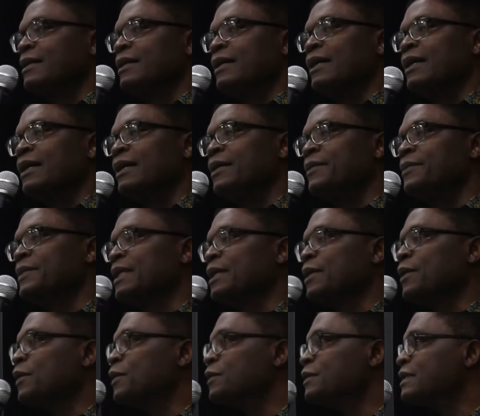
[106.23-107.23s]

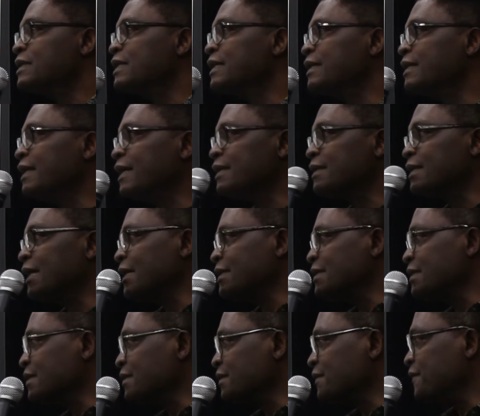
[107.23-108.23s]
they all say that
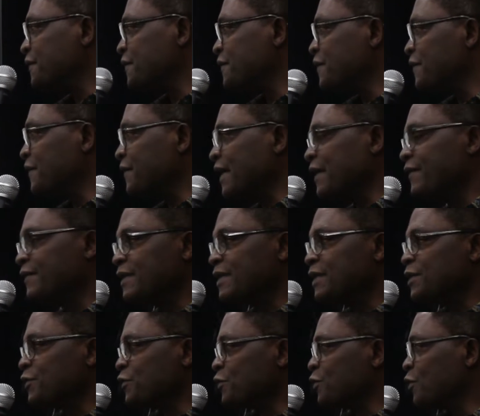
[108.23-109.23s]
Article
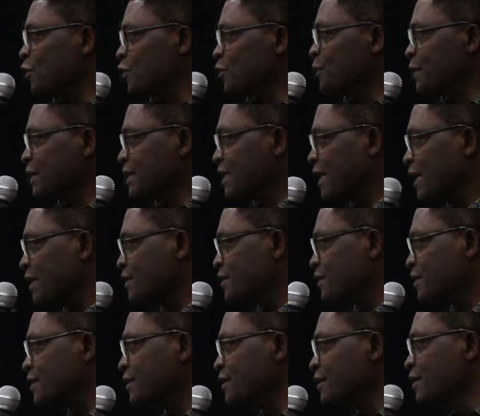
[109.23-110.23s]
55.3 should not be
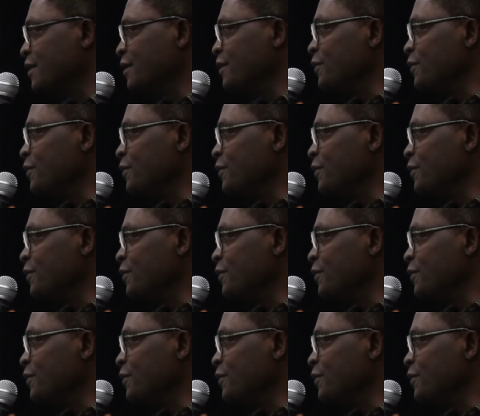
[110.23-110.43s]
touched